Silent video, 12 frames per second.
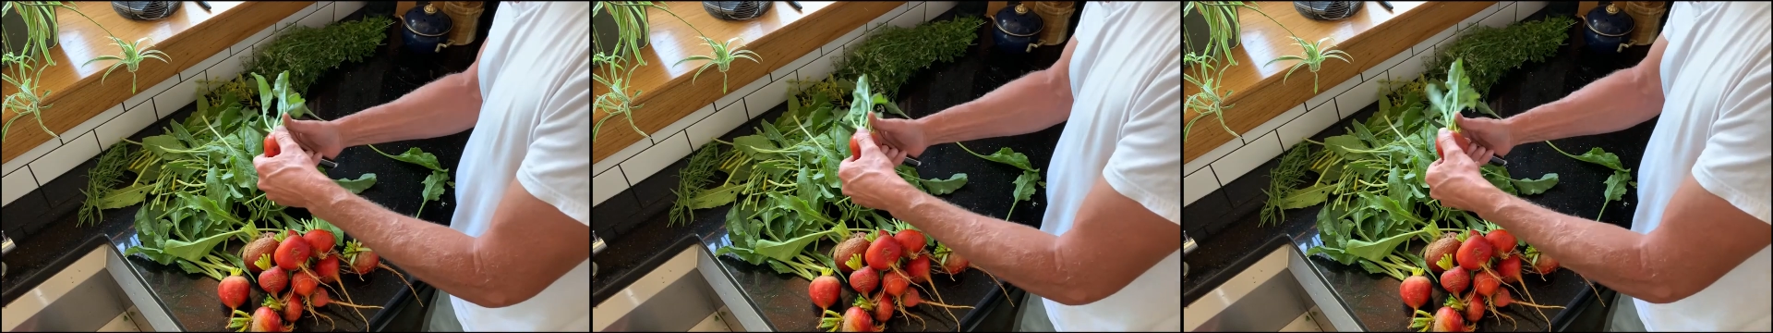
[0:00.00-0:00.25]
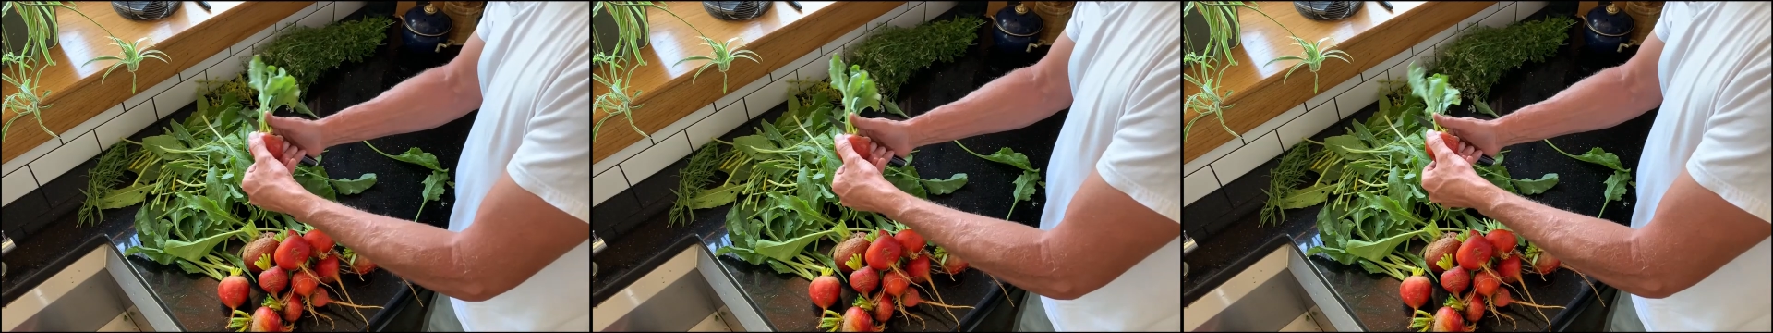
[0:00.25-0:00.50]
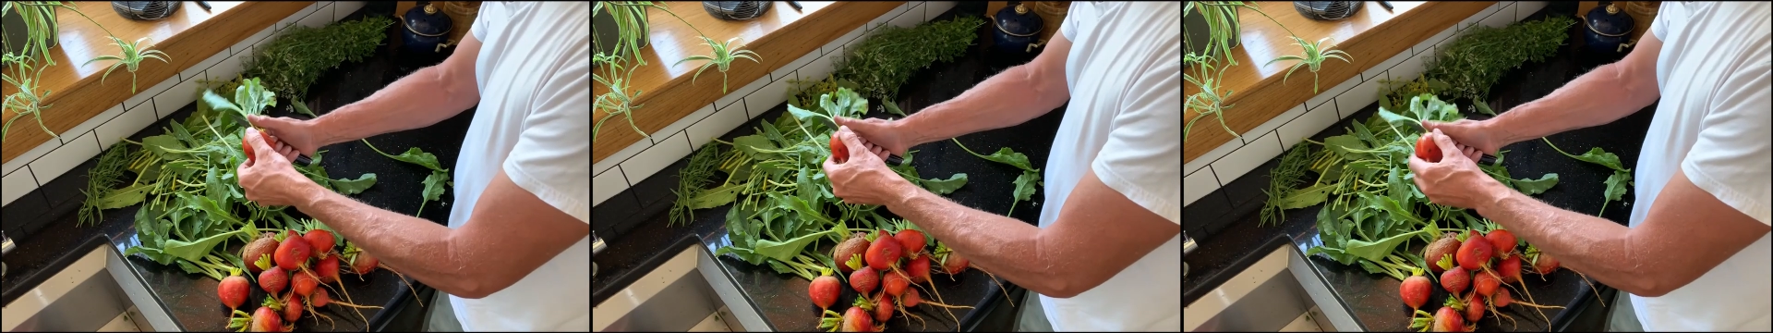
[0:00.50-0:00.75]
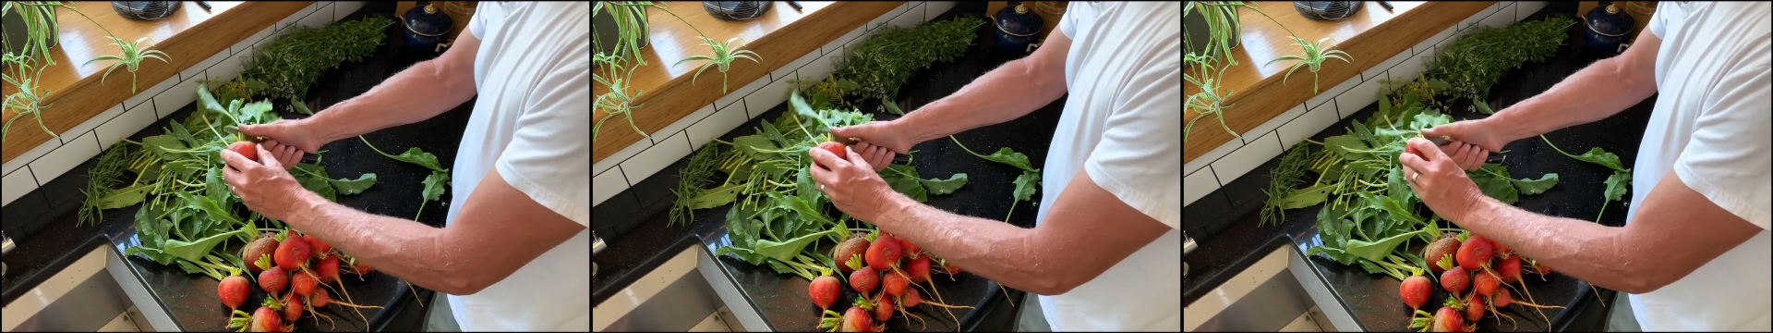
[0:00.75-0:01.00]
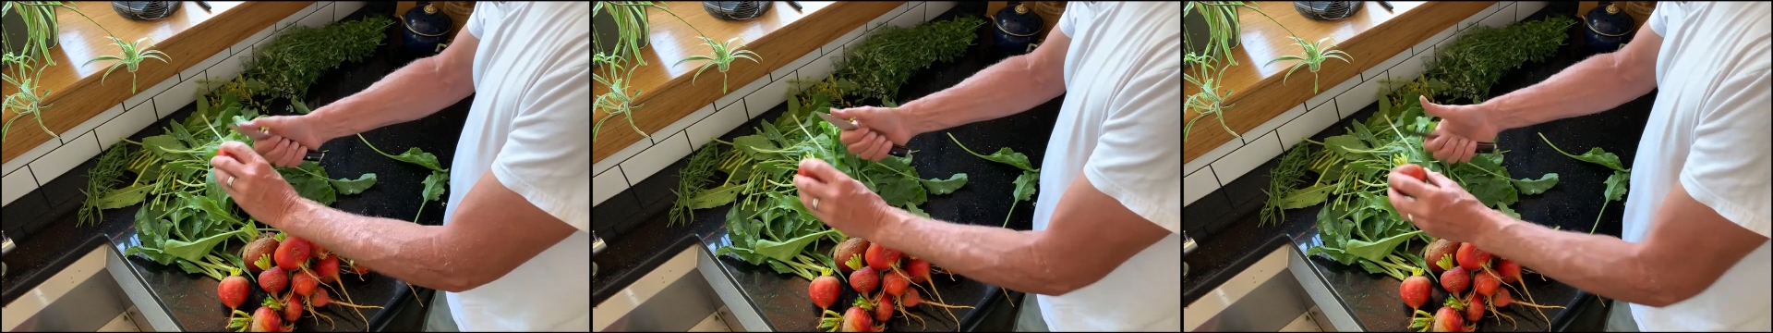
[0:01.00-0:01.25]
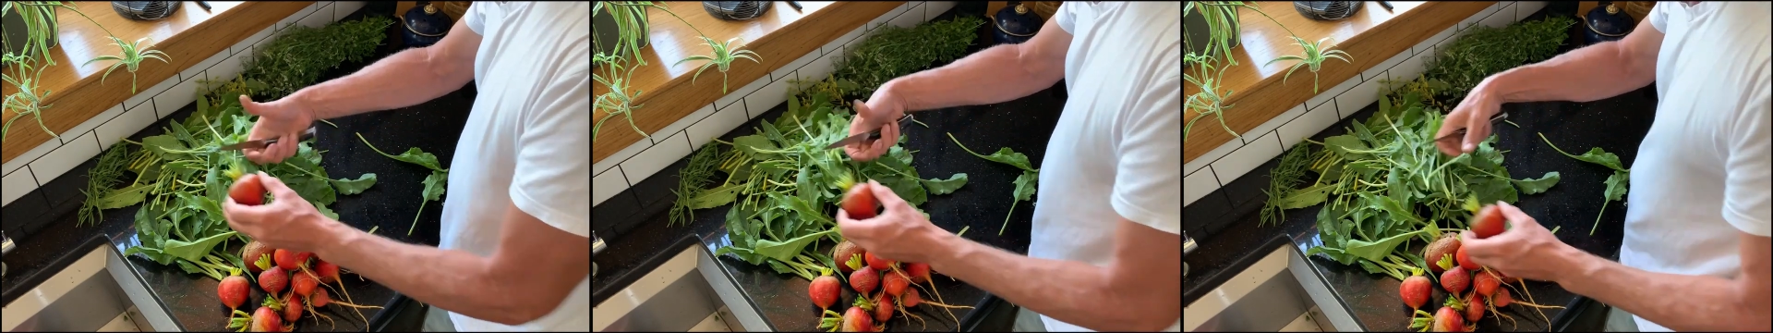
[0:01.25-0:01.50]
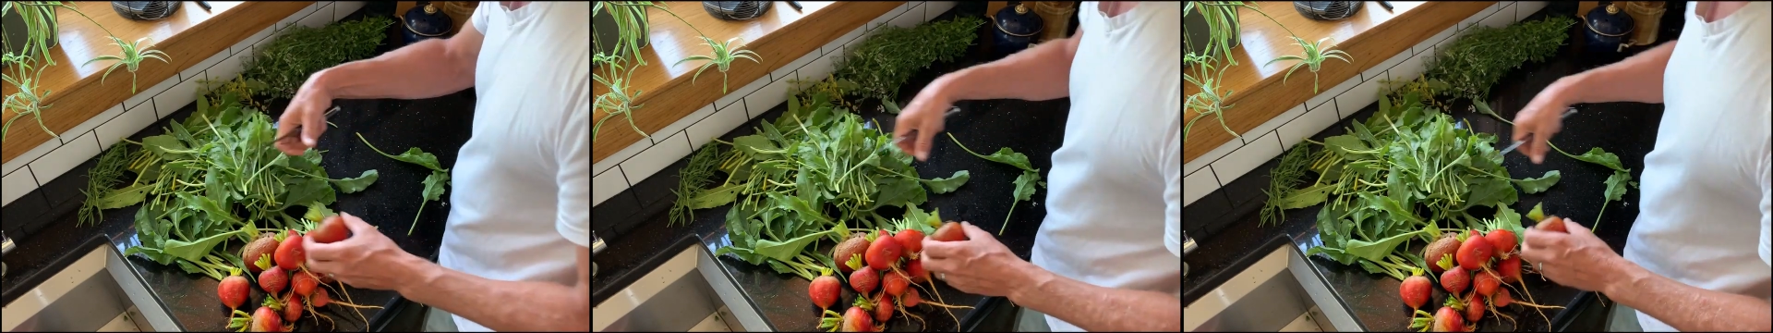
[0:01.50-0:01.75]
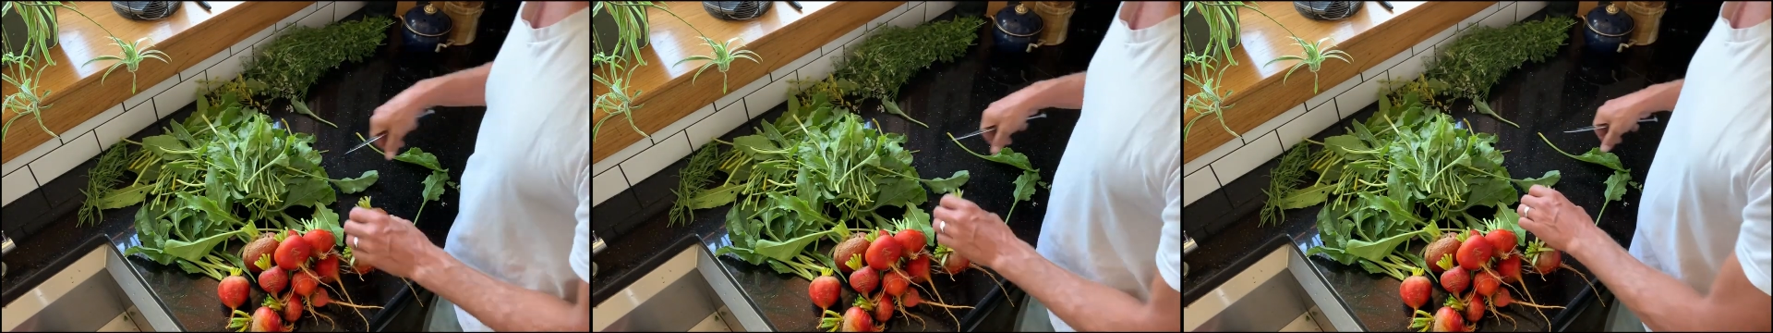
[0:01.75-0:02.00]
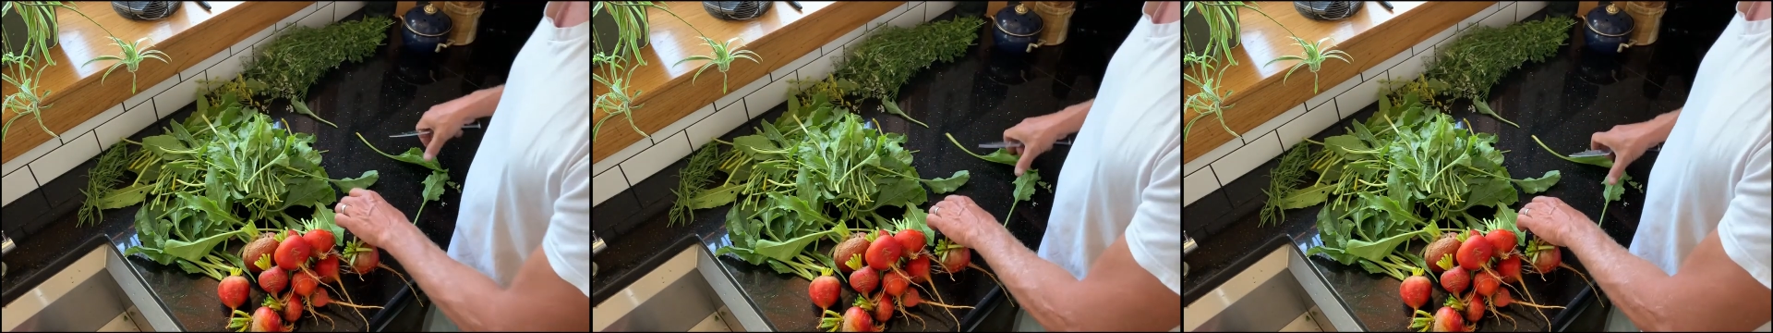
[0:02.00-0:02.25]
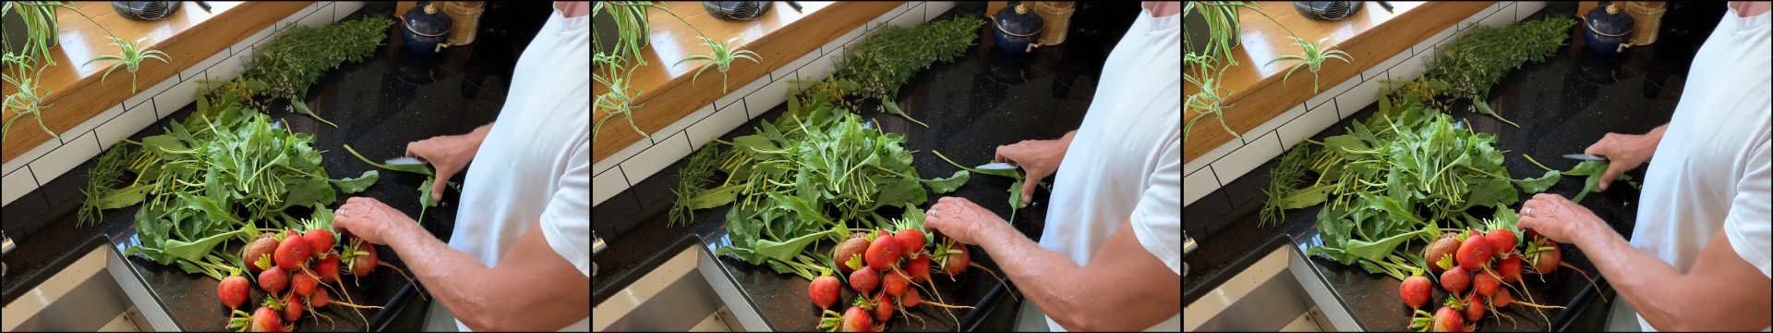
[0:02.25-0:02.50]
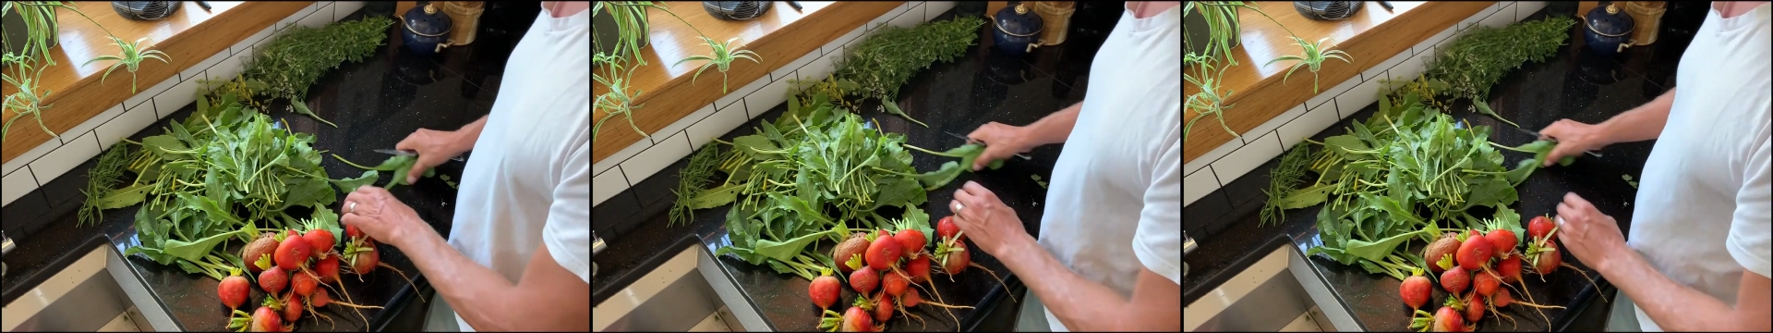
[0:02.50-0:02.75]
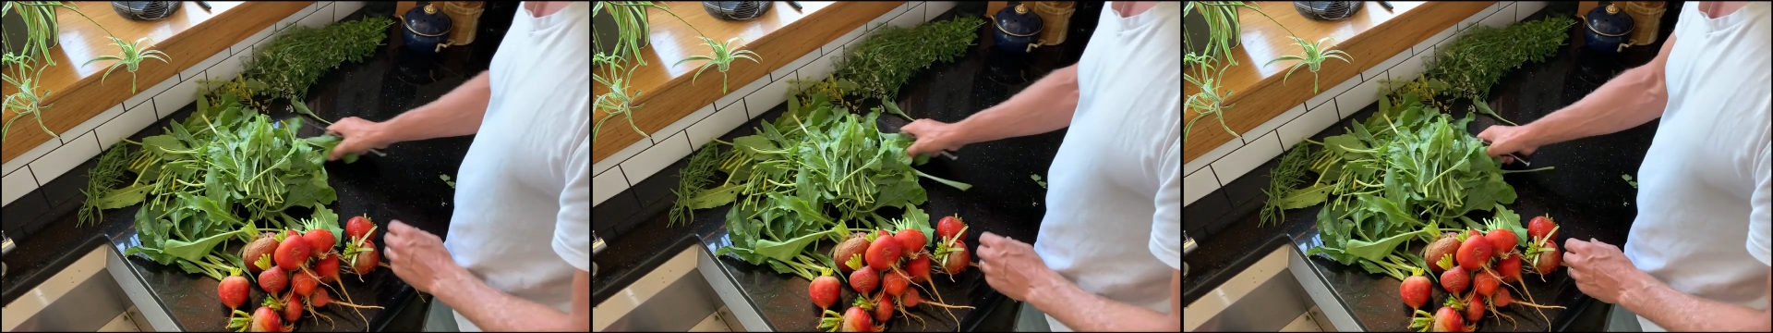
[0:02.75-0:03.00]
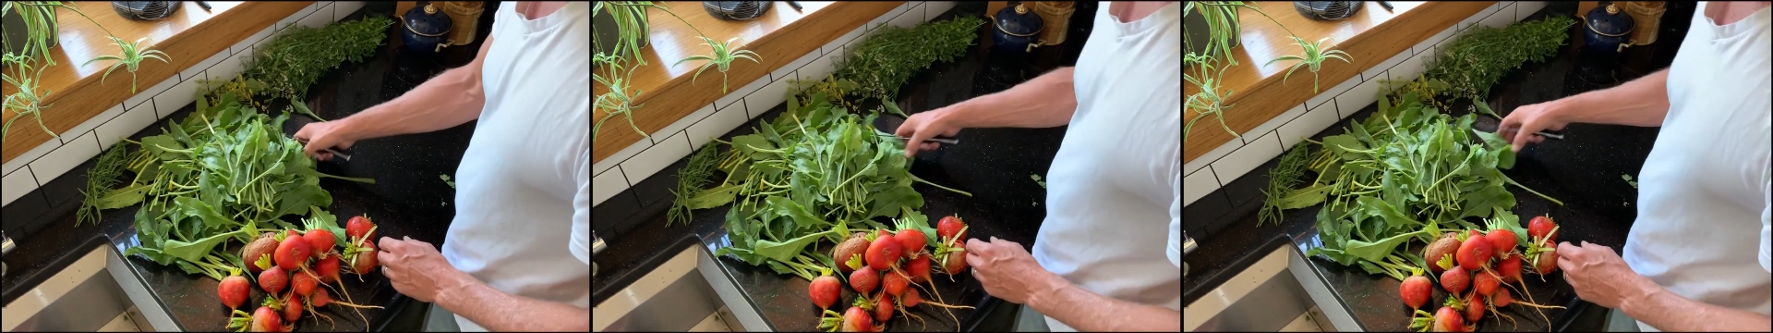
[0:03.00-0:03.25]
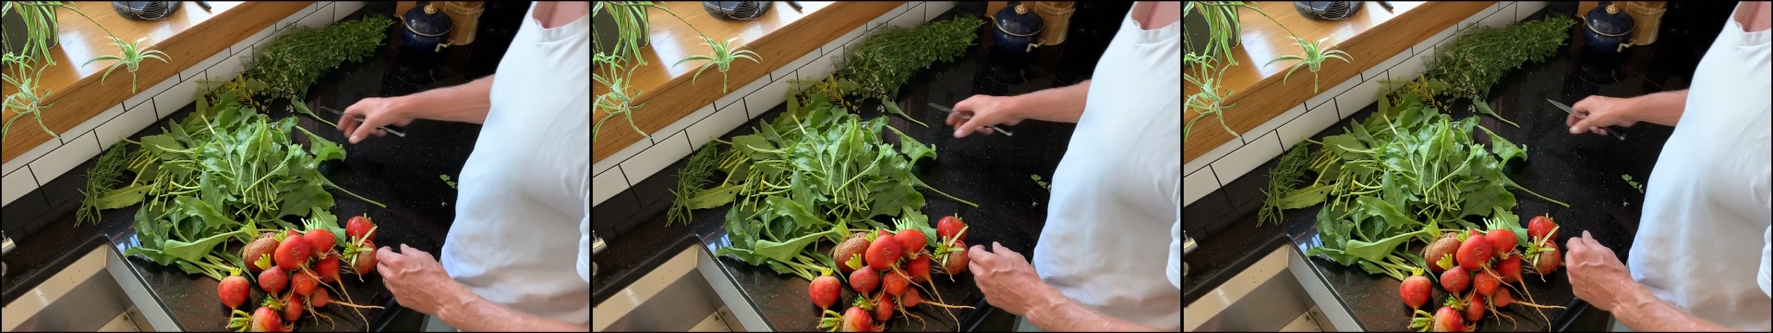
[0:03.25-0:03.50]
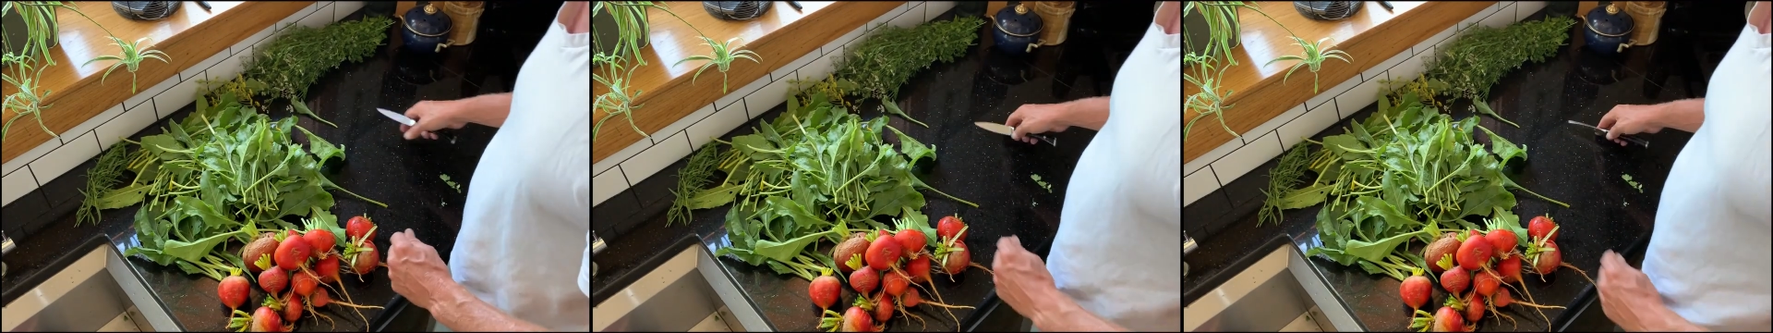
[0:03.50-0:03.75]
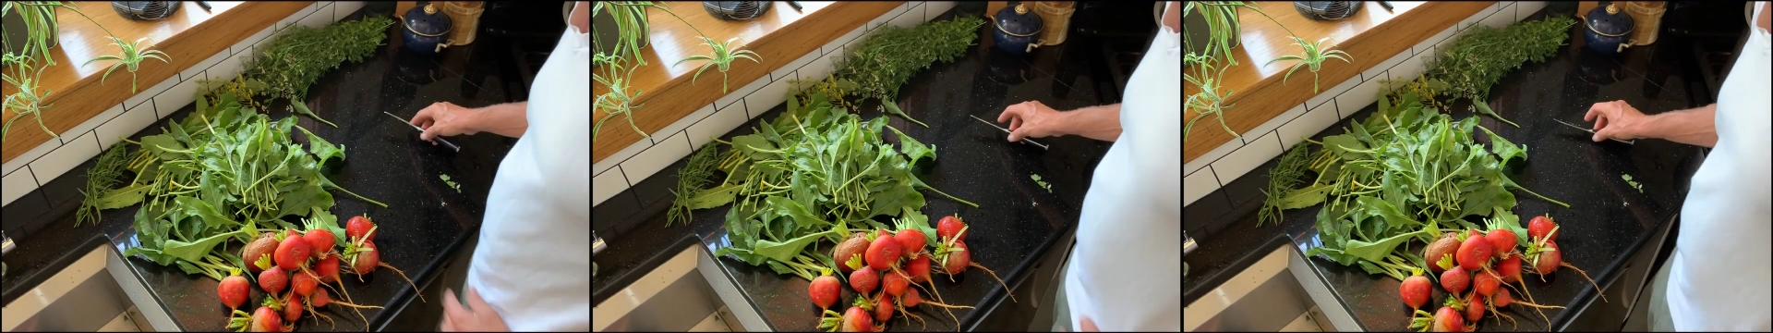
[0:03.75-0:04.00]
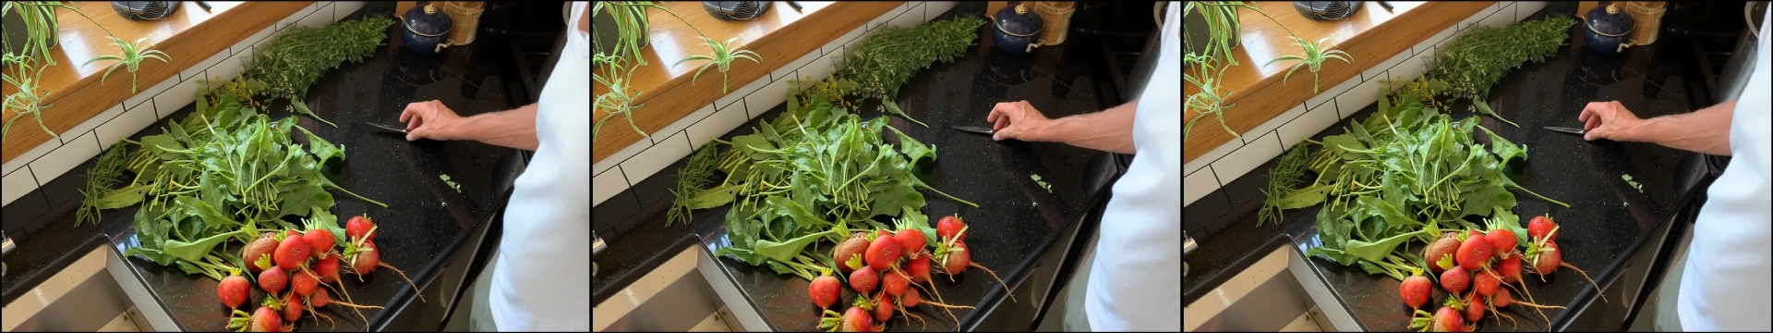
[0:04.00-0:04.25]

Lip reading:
No face is visible, so there are no lips to read.